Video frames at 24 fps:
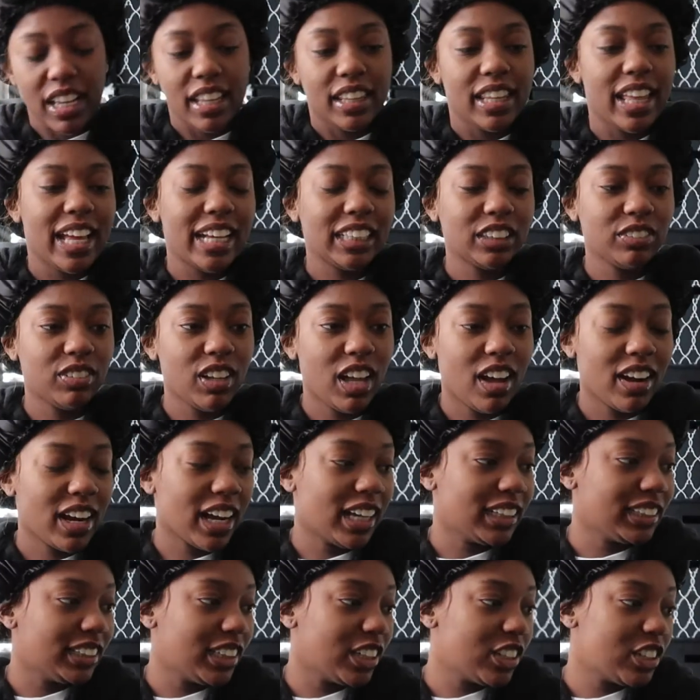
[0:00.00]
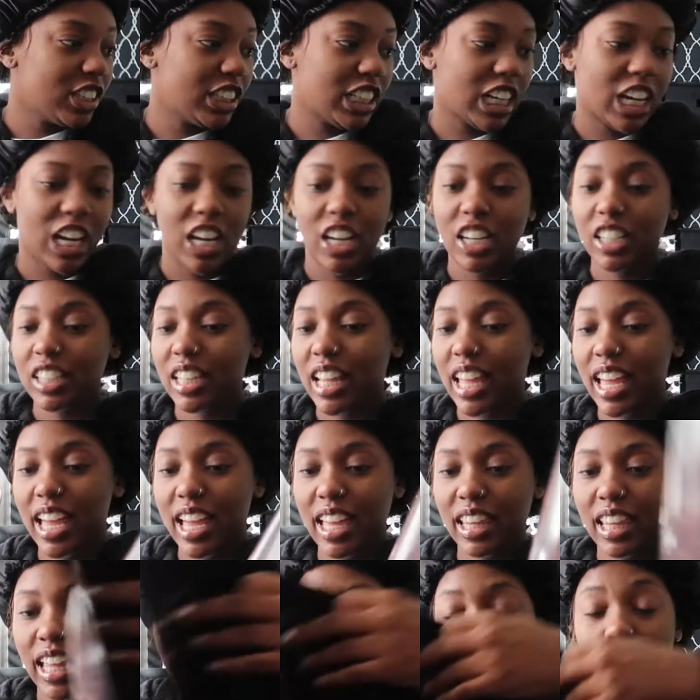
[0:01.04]
last vlog i told y'all
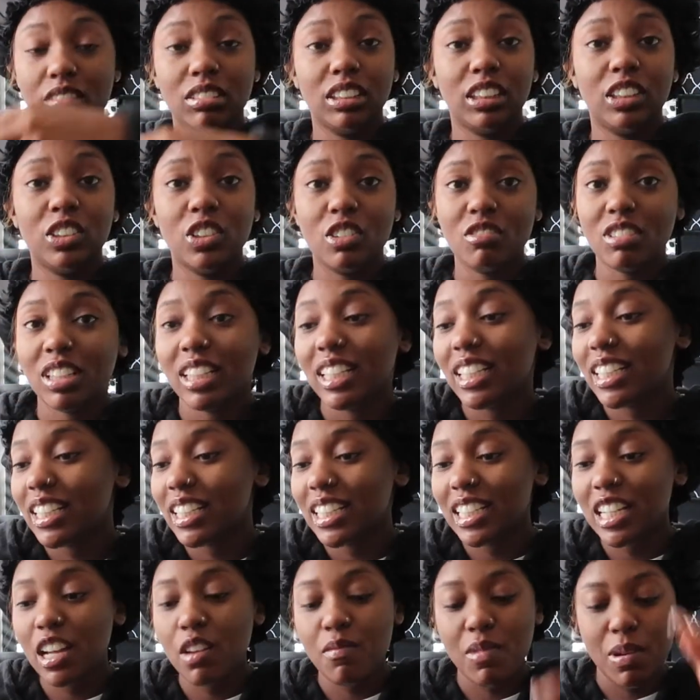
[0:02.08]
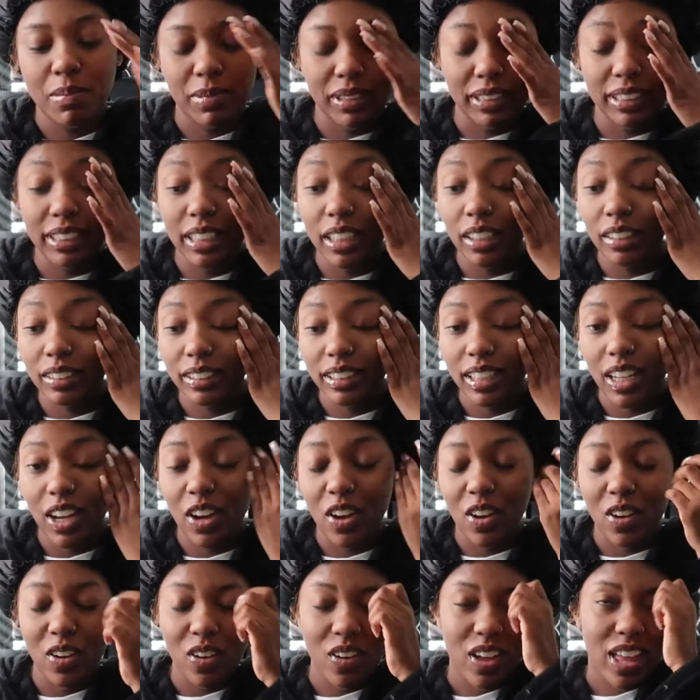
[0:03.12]
that like i was doing really good let my sales
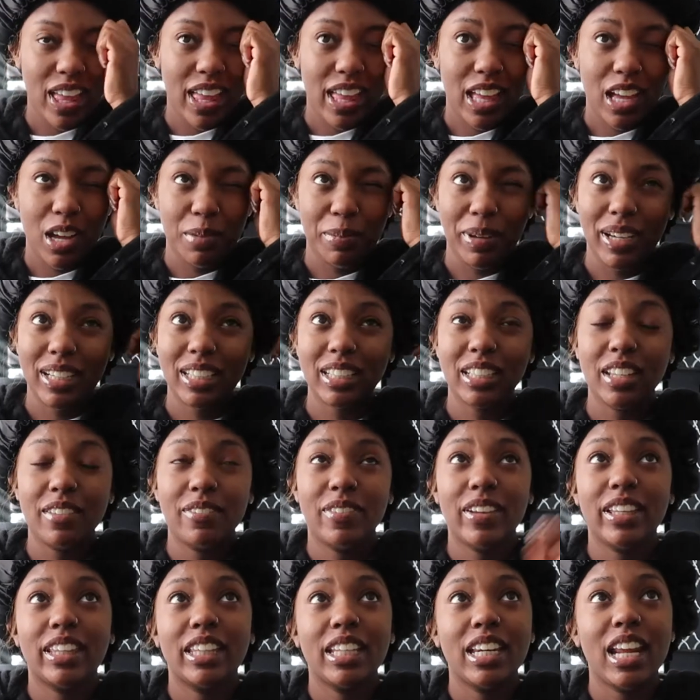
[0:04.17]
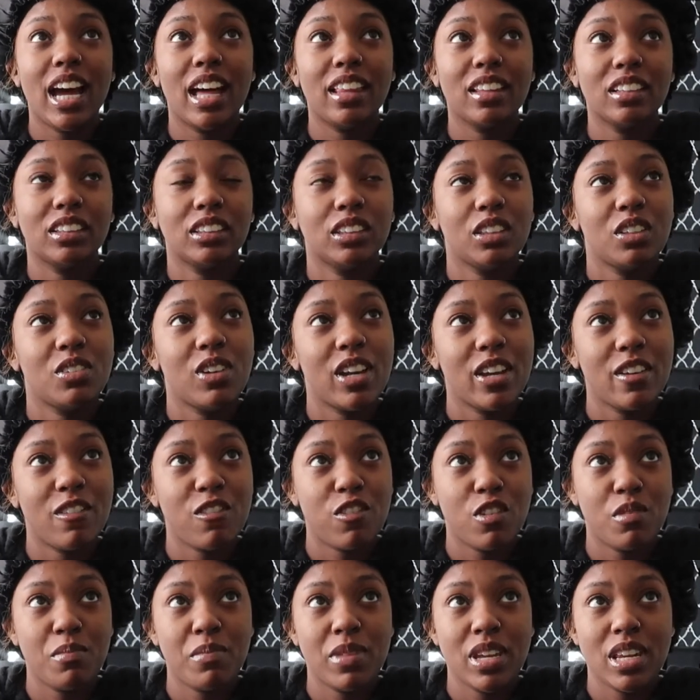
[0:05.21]
go i'm actually 50 dollars away
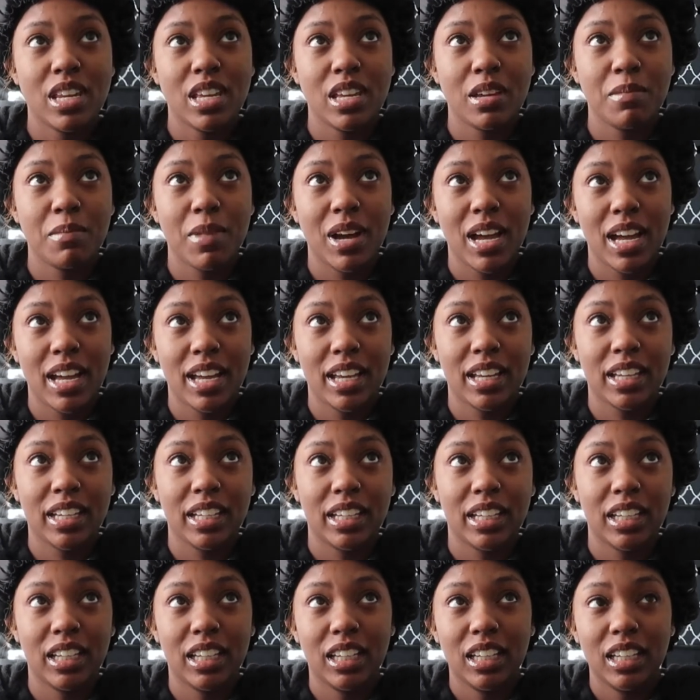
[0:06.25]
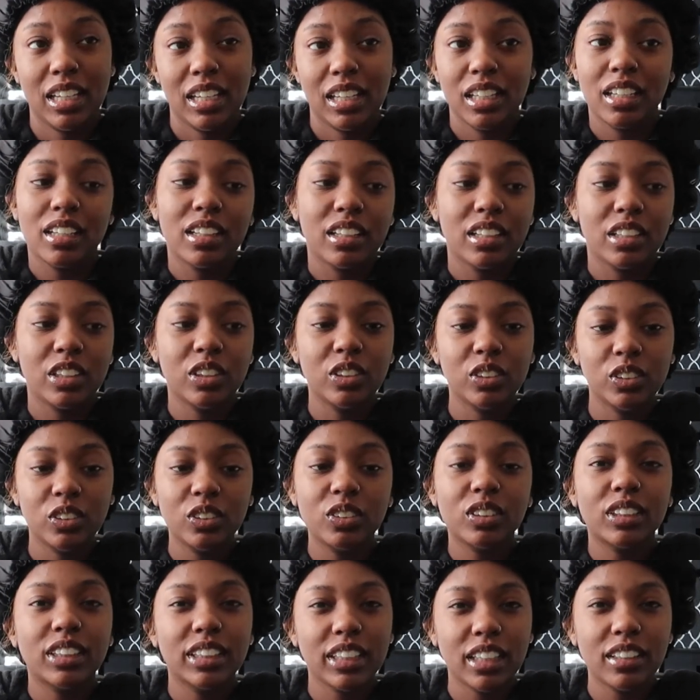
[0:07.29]
from meeting my new
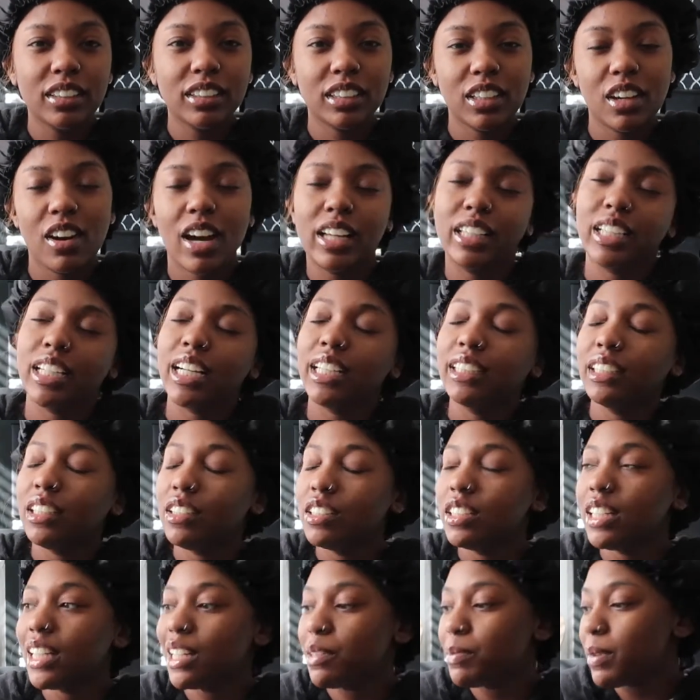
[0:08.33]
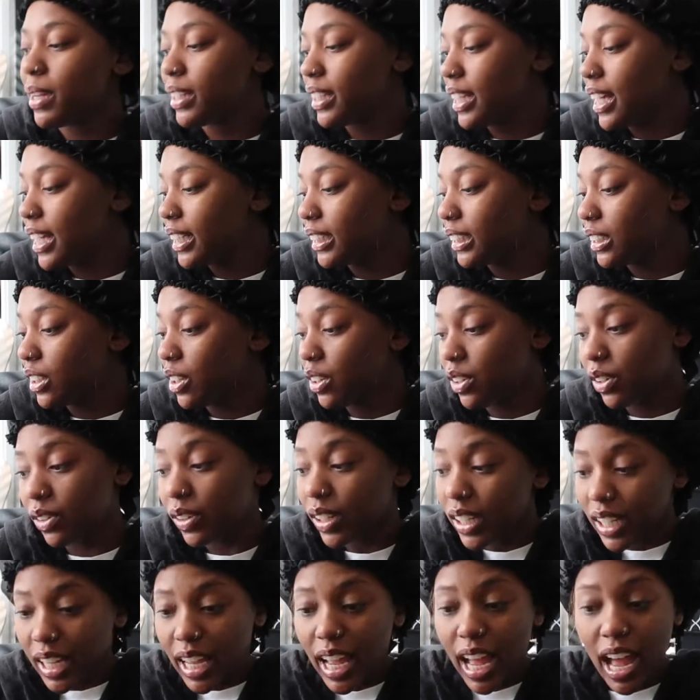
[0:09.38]
sales goal i think i told y'all about that so
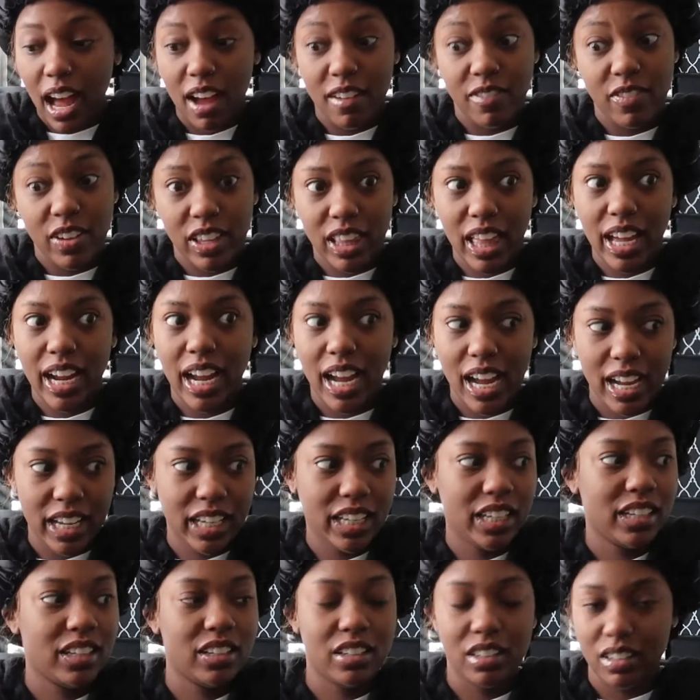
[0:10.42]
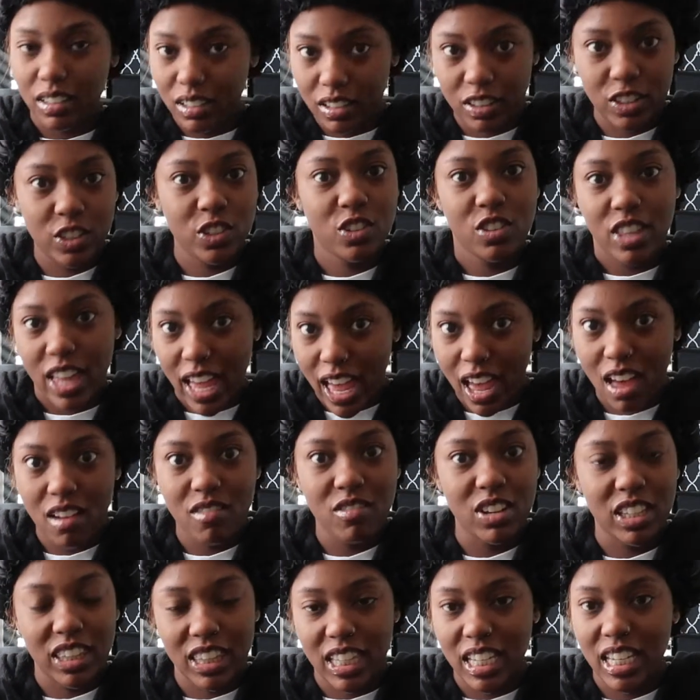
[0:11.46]
i feel like i can do that
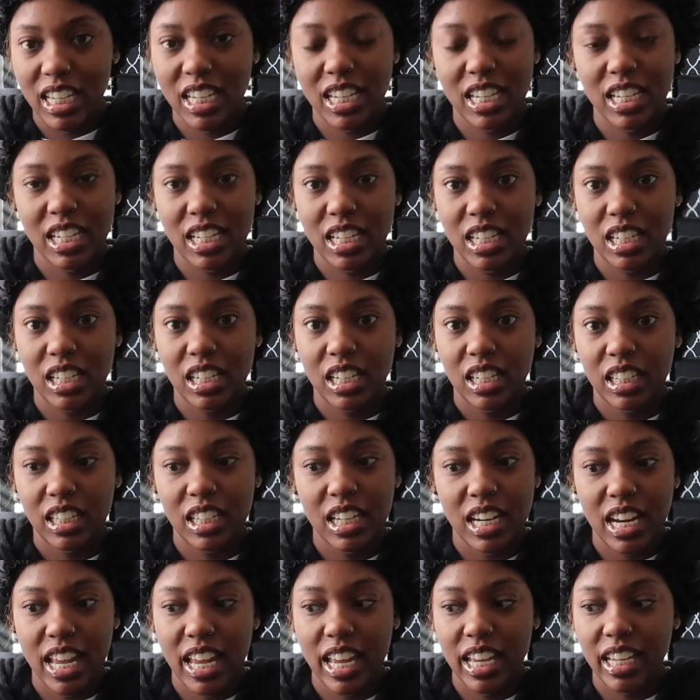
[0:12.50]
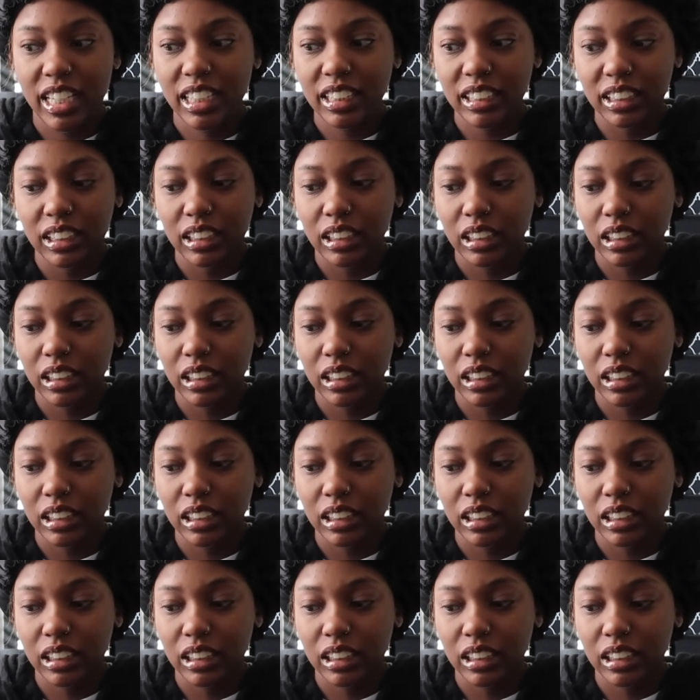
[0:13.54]
within the next